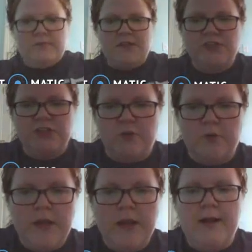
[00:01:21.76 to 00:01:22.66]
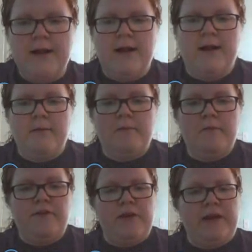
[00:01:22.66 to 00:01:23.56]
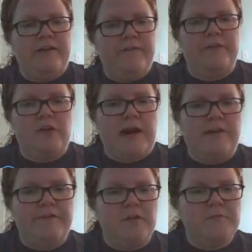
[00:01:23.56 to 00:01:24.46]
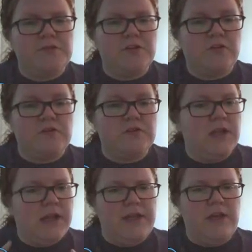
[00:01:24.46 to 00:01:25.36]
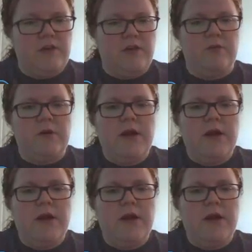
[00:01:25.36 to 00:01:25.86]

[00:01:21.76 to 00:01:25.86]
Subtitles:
So if you have craft foam circles, lucky you.